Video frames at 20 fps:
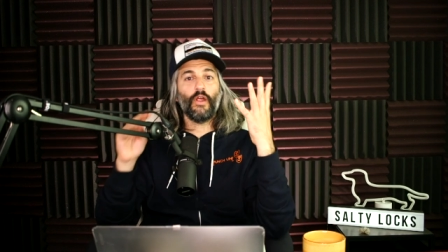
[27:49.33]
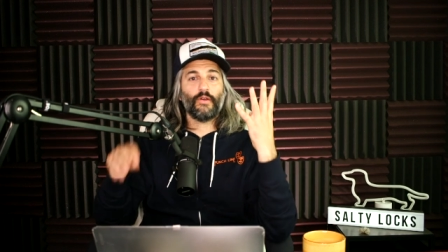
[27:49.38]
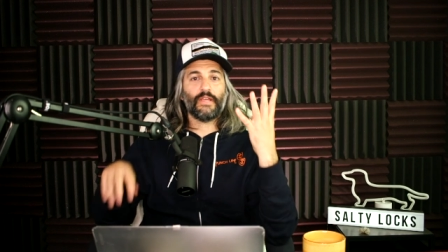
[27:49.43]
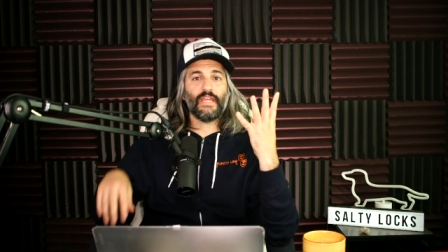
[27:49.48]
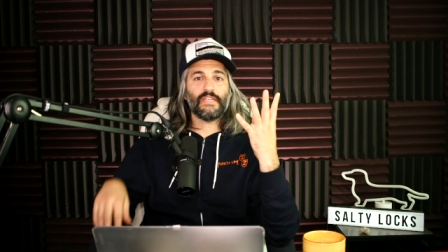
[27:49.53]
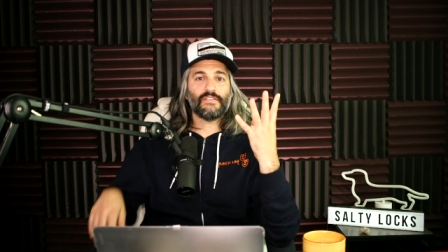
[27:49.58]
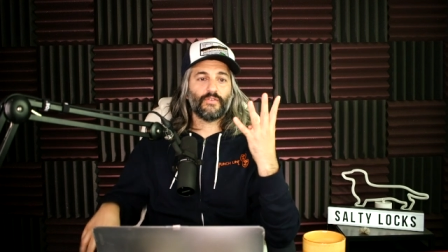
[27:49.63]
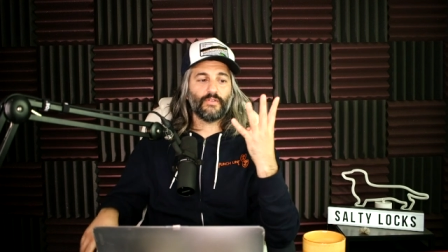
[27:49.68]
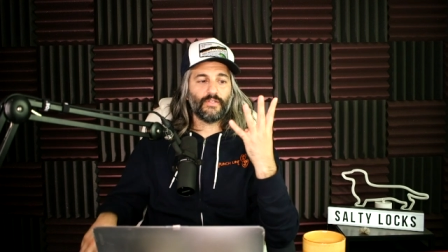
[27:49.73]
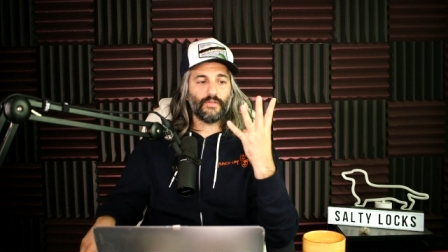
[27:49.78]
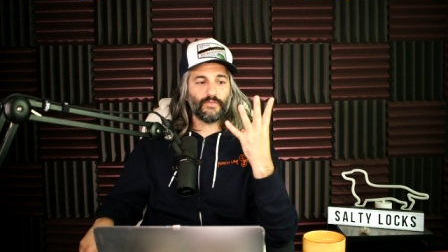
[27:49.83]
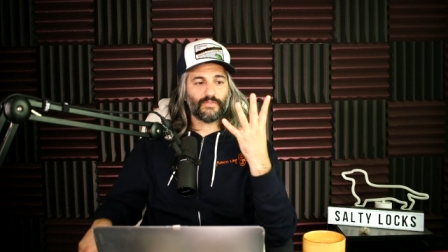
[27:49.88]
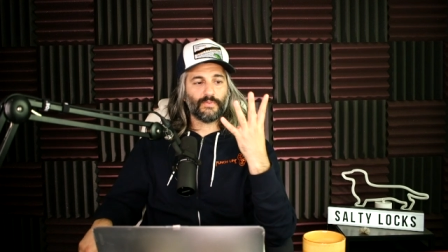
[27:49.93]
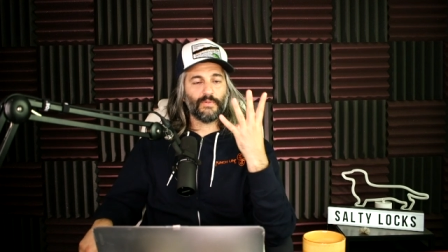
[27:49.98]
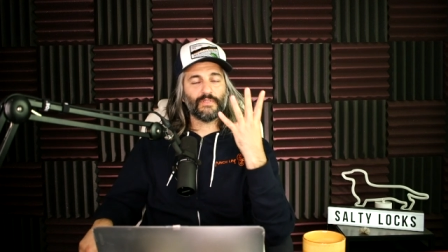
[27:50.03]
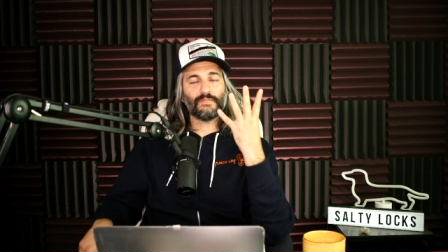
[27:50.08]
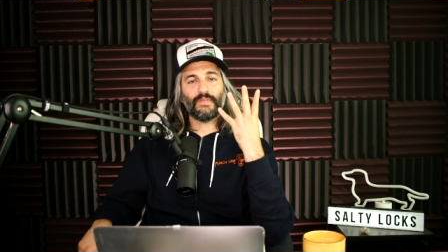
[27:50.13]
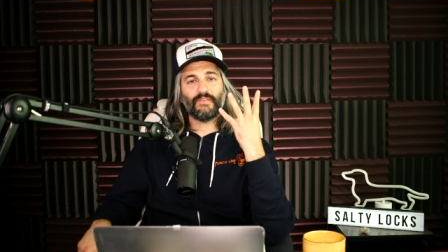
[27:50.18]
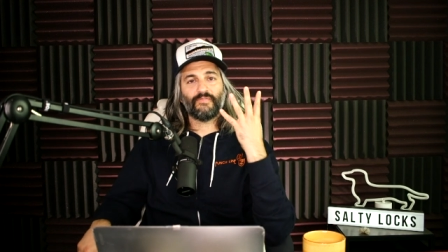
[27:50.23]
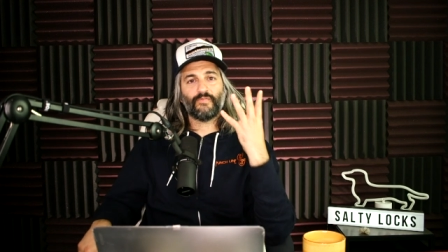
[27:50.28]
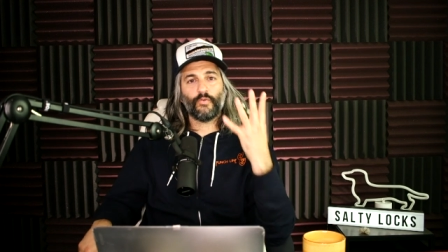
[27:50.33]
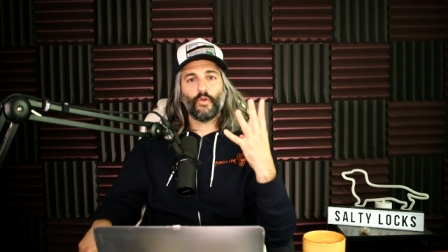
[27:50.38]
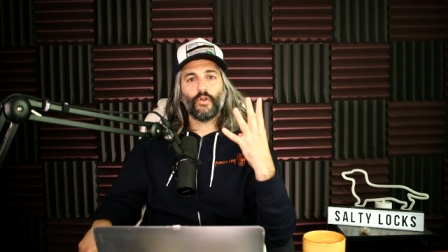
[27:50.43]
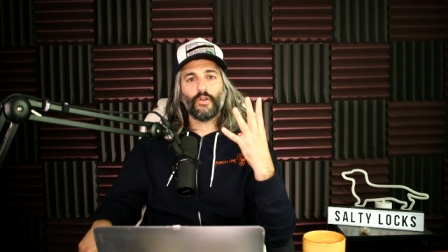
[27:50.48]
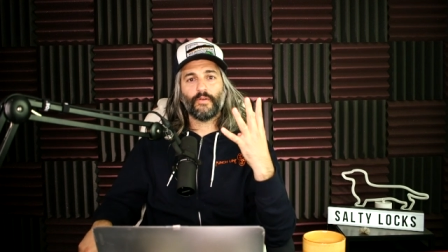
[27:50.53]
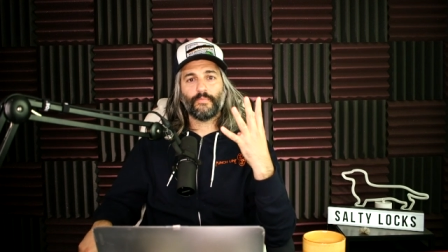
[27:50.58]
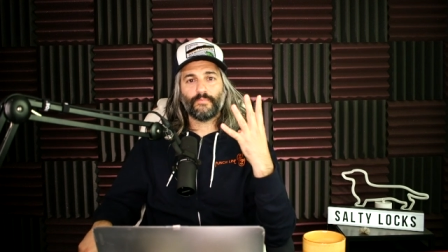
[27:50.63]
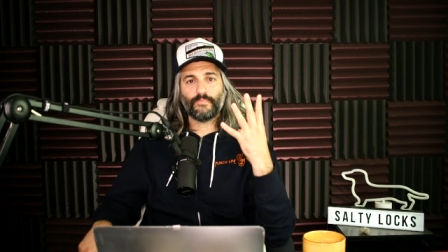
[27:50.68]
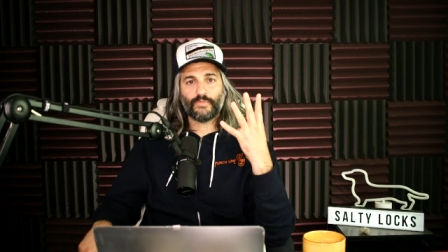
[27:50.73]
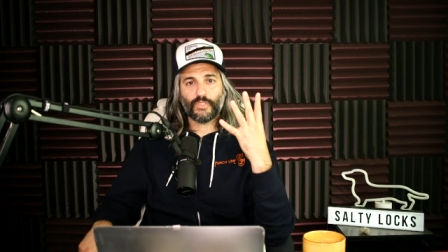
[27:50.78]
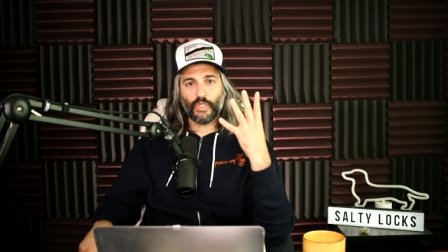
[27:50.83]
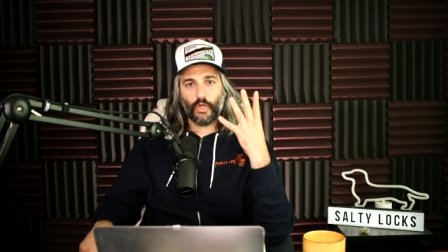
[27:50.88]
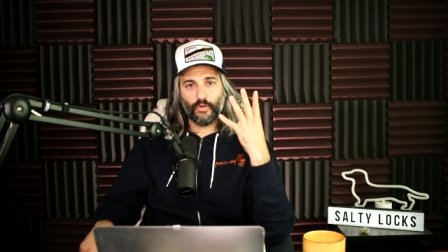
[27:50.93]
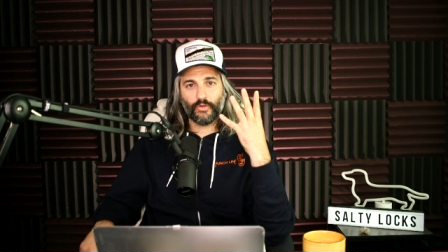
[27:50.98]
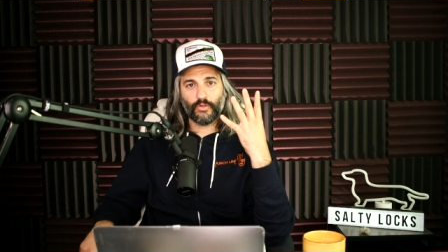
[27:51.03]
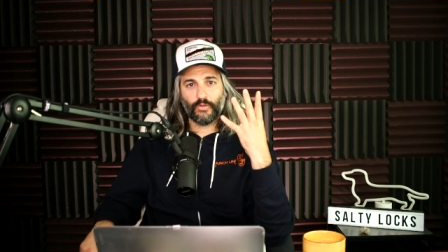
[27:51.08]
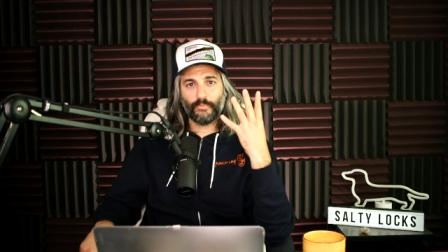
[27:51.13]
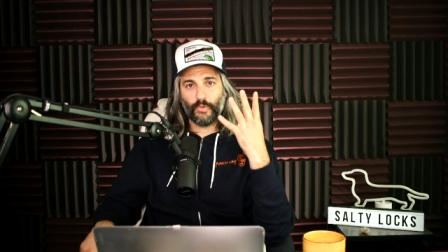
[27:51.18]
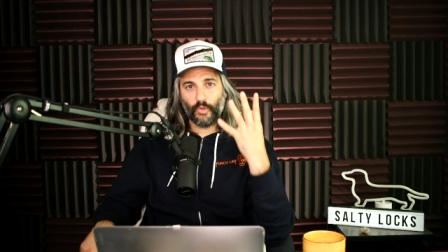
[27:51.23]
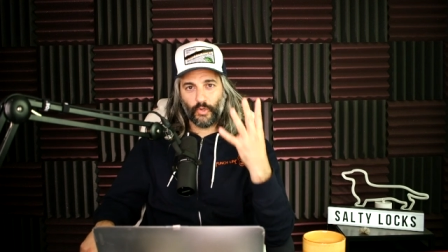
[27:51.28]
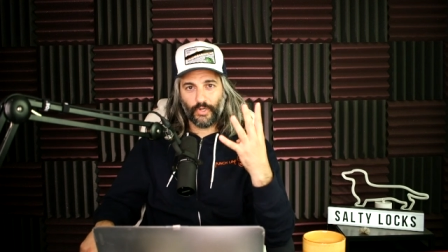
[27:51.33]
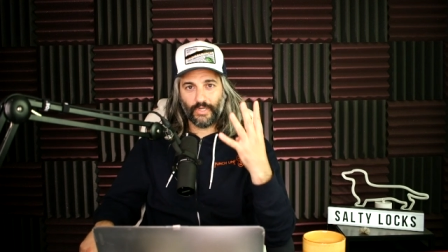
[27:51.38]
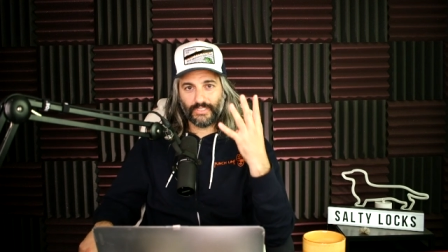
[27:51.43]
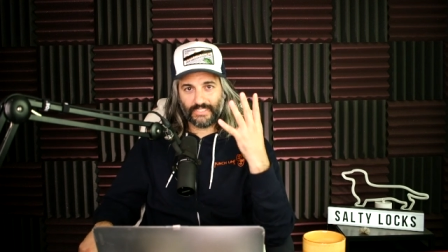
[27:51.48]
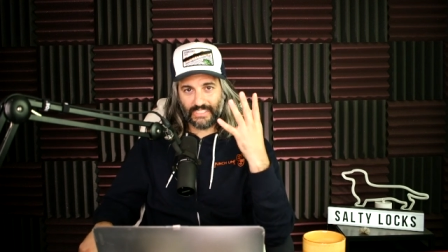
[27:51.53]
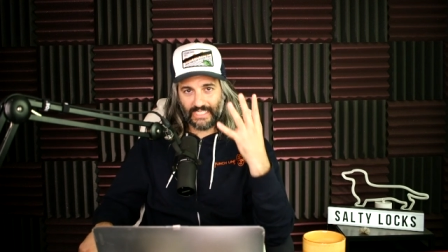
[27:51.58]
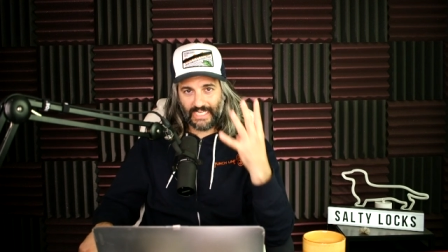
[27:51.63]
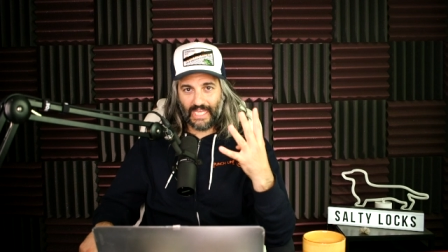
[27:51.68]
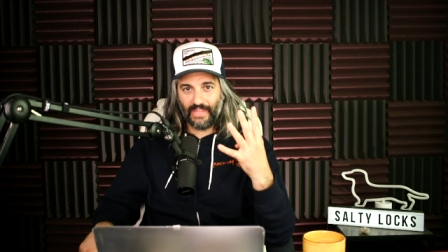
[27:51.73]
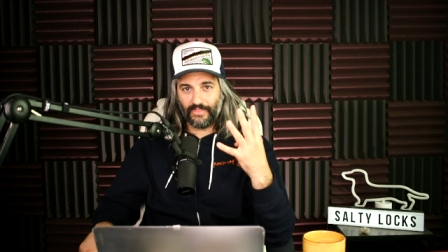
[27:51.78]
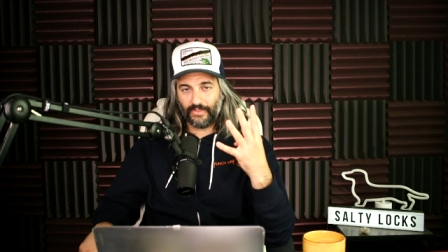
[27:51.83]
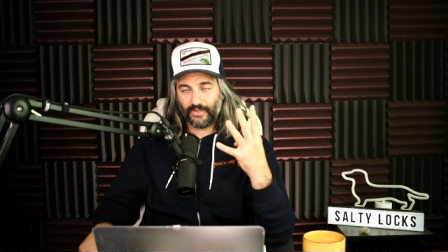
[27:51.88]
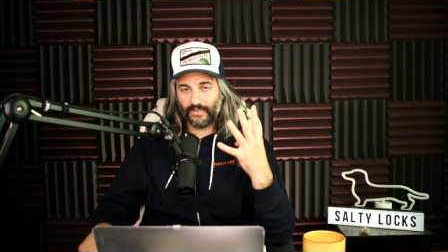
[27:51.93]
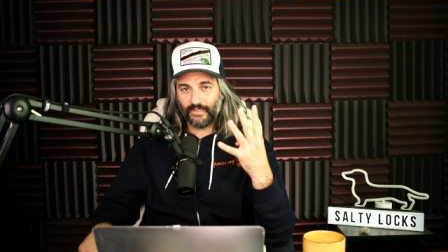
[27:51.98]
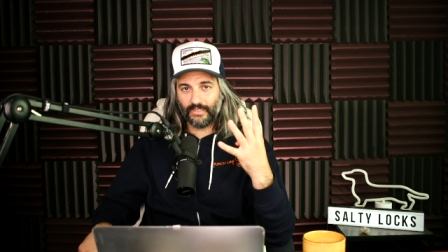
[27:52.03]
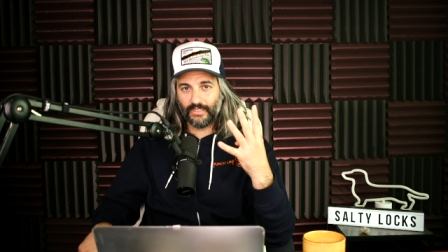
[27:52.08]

Okay, so there were supposed to be 4 total born together,